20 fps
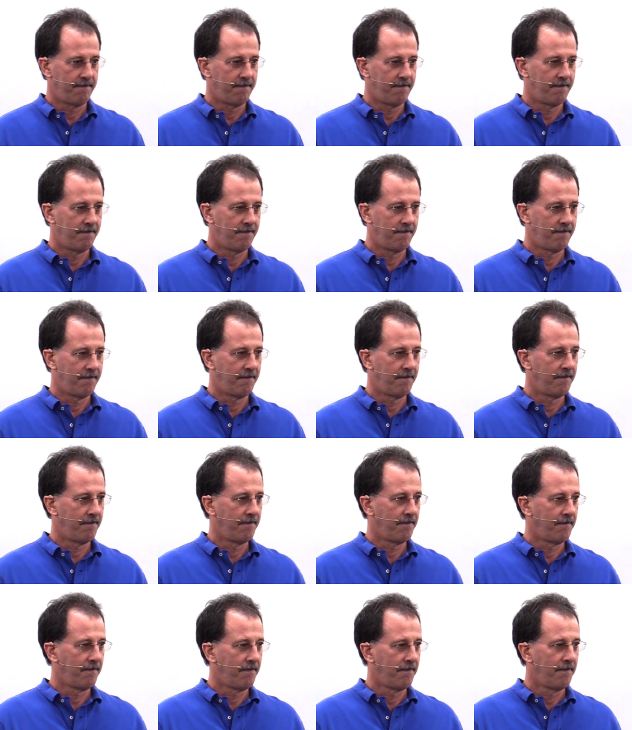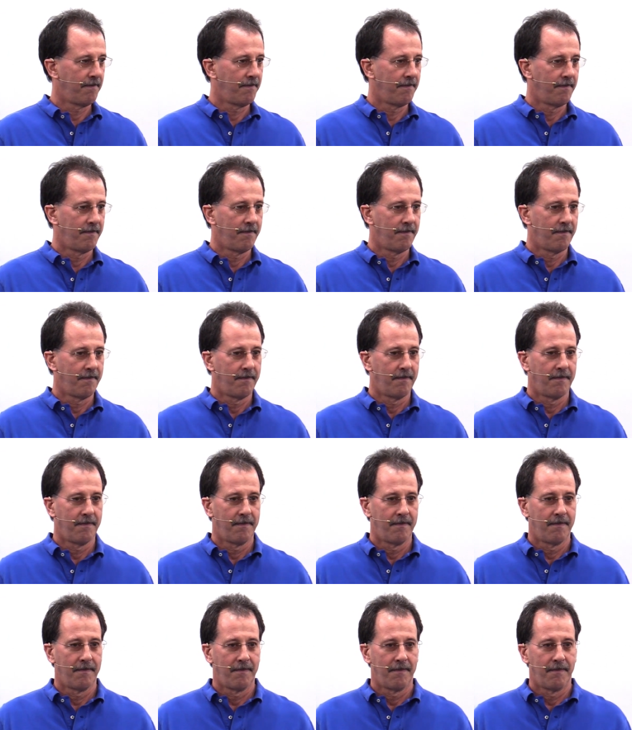
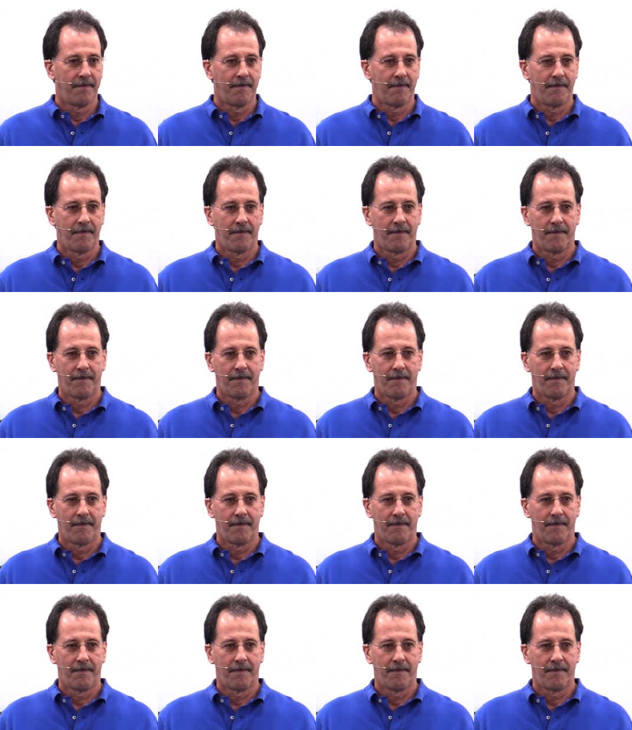No one is speaking in this clip.